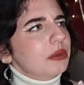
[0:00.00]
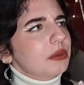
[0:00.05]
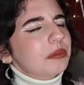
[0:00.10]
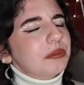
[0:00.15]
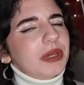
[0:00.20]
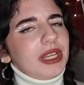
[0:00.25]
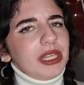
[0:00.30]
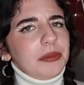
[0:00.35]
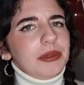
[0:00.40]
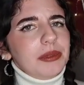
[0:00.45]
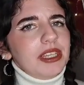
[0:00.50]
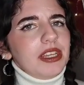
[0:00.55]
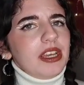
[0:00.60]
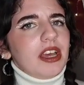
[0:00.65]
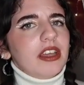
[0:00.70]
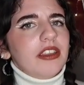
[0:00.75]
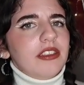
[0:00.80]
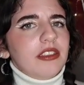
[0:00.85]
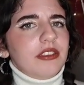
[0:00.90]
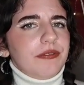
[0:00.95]
Maybe,
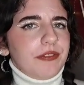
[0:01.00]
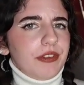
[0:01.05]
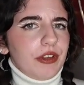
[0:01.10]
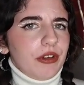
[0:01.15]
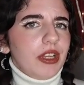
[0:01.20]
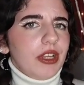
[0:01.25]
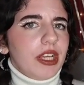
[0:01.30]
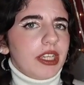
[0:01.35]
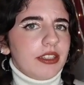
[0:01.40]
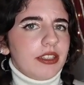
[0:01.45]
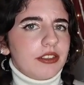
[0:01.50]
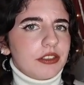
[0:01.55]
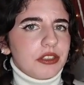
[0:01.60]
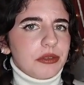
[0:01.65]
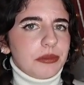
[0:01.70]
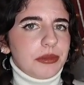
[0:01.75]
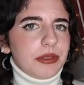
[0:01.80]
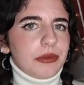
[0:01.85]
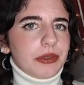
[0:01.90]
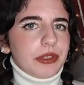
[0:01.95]
I feel like it's going
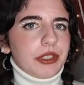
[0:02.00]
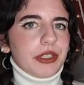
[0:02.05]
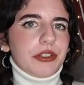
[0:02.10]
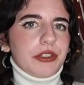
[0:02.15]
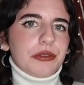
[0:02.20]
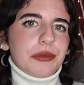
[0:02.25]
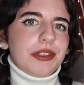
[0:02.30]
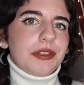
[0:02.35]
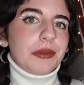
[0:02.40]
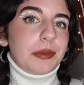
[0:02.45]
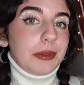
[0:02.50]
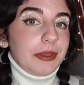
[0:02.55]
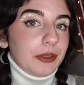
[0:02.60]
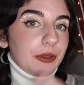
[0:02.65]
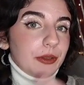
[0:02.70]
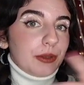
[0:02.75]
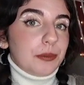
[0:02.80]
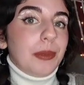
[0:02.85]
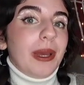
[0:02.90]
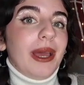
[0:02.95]
to be one of those ones where it
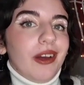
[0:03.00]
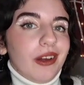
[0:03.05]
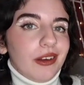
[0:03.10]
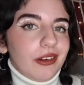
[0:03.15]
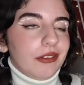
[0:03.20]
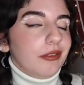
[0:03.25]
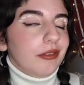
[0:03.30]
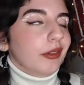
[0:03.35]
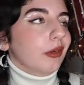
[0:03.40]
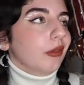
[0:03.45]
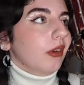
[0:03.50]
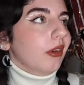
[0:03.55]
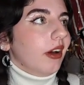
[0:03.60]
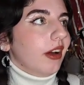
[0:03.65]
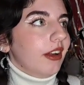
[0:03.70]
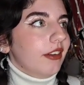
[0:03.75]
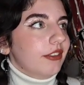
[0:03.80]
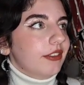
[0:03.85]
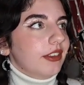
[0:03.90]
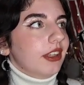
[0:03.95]
looks better in real
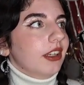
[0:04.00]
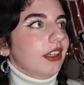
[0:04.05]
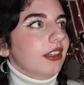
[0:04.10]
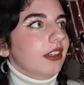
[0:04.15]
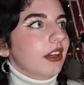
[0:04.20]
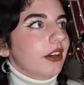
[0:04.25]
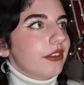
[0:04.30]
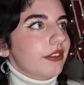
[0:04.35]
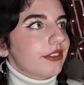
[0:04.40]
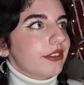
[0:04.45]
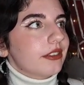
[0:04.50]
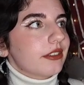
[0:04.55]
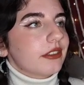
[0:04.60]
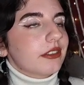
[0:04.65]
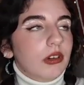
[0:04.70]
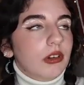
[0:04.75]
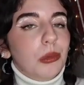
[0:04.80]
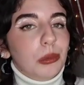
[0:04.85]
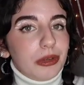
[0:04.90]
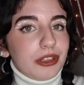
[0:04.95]
life than it does
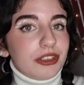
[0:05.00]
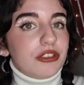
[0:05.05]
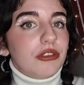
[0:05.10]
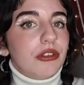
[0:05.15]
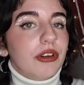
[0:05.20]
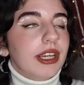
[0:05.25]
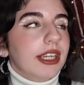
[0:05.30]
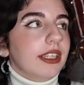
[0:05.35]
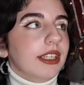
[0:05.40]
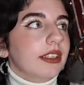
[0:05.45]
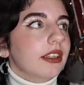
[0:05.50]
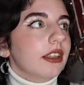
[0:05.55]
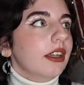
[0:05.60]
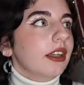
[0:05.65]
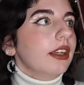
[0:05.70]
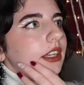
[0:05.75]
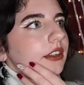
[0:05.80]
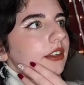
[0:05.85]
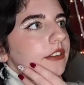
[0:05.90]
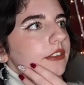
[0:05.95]
on my screen.
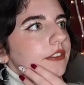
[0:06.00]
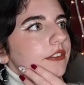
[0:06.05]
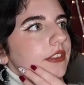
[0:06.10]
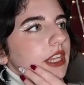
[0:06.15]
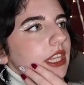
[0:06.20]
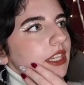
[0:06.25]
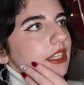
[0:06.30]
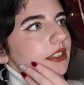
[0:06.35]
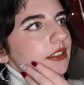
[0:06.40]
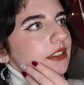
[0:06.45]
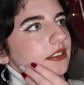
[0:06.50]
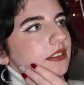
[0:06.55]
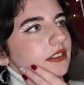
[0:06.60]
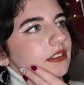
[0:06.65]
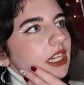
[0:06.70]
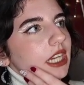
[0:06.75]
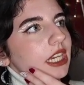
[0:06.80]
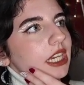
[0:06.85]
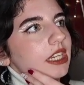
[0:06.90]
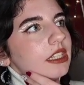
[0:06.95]
If this
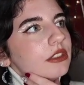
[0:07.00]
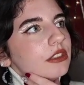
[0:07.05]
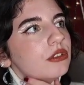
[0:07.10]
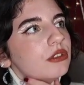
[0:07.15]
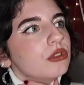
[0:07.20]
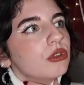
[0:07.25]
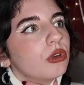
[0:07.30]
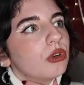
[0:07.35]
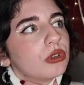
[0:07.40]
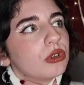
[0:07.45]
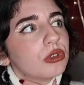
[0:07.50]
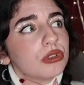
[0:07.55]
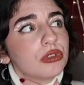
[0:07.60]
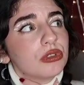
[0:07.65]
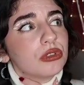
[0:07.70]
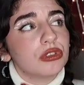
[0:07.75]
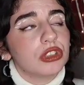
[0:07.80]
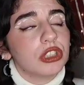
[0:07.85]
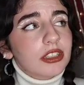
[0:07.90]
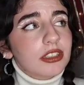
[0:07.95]
is not
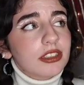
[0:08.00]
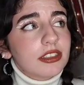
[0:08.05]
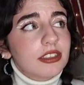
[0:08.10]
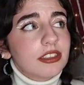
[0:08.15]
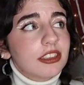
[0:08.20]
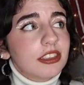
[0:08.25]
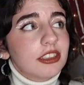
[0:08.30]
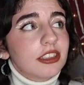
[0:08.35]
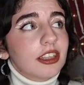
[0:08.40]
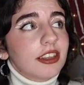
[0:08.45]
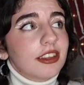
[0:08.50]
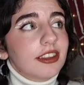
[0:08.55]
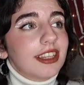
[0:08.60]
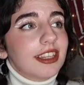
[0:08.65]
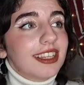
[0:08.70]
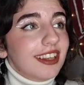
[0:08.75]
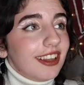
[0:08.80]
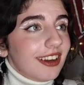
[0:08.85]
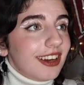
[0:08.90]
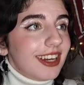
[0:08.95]
just
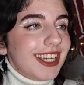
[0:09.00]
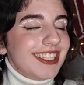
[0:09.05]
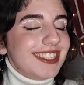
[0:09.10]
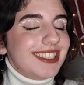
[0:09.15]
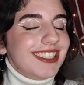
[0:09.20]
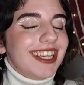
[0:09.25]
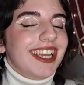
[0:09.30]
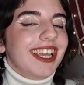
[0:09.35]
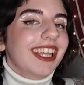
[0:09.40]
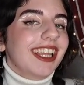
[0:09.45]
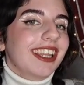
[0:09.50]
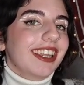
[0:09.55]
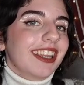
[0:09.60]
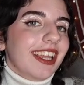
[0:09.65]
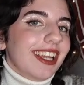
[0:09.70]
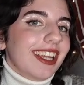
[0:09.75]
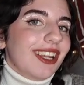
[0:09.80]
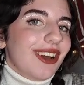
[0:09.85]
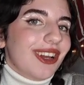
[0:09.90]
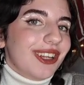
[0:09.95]
the lighting,
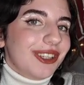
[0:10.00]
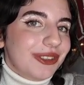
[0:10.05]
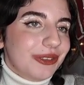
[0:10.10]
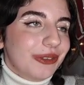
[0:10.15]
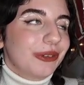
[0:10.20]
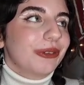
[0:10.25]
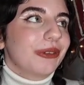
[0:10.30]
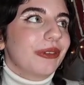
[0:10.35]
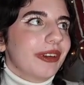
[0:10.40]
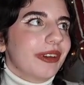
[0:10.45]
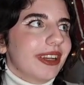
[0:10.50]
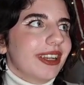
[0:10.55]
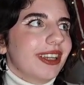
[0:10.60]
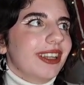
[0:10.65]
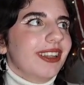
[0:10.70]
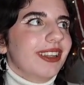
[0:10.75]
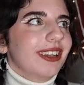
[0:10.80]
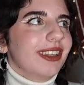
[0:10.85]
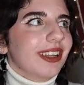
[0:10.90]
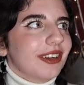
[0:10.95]
then I do
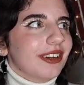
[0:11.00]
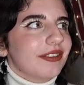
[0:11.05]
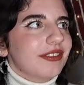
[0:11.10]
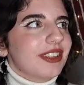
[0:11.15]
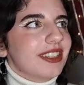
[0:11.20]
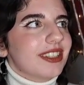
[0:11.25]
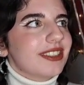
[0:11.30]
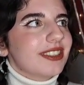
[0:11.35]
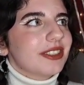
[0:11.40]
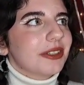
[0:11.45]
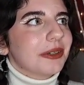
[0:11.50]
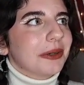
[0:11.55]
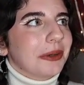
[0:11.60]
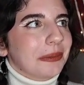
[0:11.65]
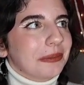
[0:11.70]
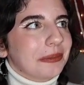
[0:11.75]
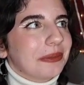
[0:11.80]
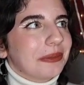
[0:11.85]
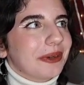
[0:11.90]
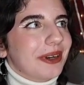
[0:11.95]
really love this
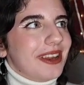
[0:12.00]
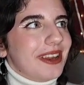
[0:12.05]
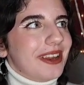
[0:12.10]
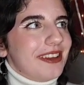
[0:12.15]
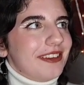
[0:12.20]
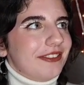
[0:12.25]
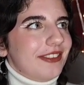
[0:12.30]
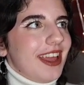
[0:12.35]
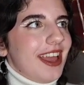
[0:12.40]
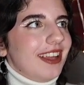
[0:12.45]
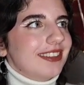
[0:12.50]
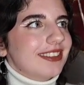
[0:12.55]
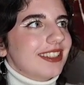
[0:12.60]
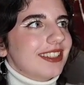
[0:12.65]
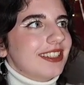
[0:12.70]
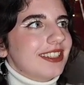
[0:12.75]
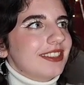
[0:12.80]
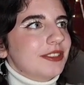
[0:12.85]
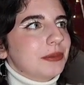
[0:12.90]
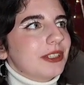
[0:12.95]
ombre effect,
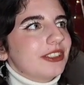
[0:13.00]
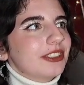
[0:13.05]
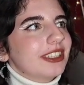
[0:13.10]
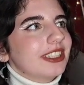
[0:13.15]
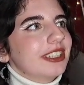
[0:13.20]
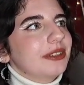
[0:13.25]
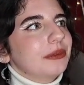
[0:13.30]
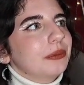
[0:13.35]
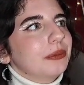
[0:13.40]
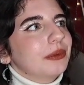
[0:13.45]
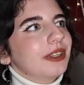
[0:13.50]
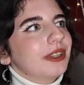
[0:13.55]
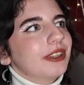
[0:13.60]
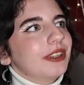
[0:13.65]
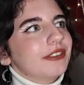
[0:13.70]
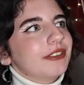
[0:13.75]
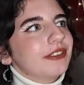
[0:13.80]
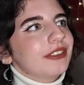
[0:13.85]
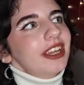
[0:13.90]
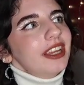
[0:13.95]
especially with,
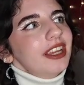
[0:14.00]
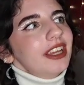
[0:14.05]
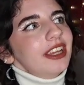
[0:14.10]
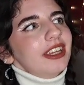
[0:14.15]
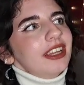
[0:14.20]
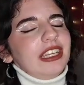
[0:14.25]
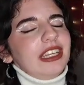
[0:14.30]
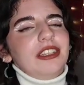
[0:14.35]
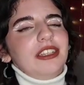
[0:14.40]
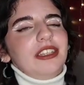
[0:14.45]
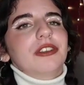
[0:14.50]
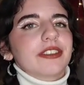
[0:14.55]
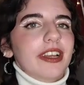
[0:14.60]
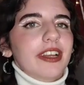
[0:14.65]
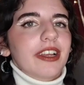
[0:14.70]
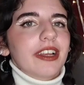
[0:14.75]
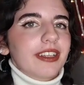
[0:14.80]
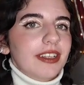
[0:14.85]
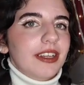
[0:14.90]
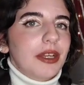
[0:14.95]
it looks
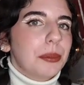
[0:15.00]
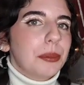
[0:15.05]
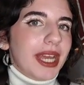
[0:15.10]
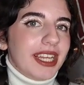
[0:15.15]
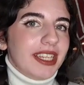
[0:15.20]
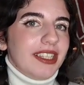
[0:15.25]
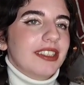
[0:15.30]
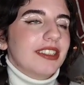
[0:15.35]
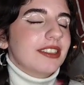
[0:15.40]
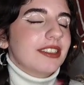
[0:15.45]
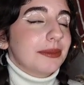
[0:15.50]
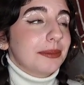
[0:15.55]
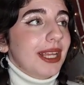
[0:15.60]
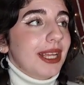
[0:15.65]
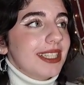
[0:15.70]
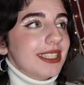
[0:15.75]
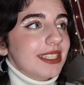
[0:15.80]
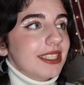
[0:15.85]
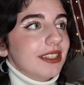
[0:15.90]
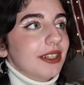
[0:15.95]
like a paint
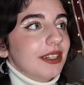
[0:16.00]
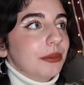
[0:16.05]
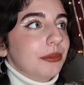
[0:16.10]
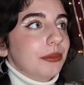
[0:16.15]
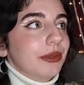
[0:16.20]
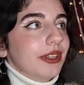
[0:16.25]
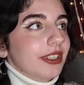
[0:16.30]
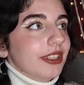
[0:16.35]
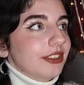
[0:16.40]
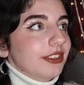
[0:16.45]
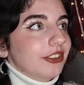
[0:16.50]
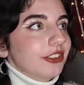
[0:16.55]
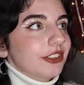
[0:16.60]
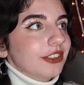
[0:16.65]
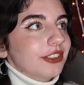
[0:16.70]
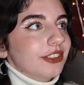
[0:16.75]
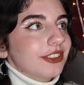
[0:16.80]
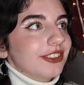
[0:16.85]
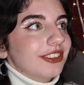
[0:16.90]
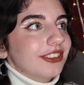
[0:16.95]
splatter, but it
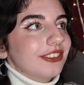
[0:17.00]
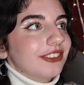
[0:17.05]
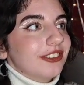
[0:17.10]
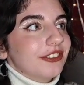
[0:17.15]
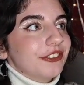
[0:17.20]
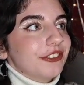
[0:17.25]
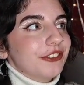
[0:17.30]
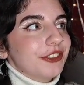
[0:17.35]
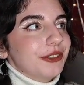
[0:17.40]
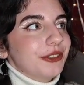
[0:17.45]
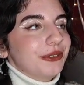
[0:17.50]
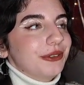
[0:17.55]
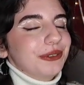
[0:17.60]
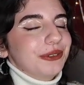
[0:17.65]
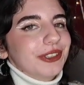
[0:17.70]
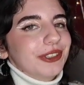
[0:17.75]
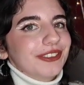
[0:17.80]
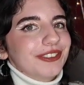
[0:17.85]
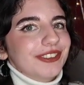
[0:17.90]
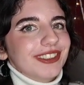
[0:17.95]
just filled
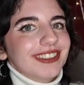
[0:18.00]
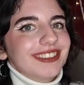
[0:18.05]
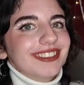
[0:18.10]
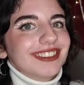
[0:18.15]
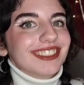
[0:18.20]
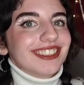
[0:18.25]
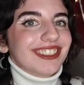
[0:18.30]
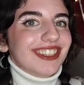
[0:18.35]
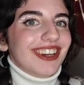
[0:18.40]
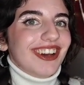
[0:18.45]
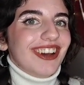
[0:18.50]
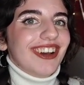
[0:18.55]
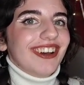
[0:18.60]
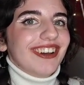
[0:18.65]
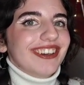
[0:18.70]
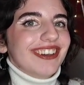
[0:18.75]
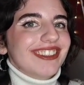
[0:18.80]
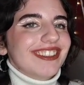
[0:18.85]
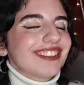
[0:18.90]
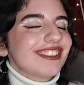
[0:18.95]
with
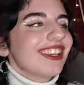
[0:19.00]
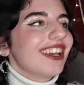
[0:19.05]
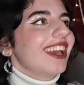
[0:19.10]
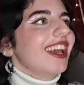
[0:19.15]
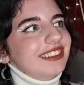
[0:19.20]
stars.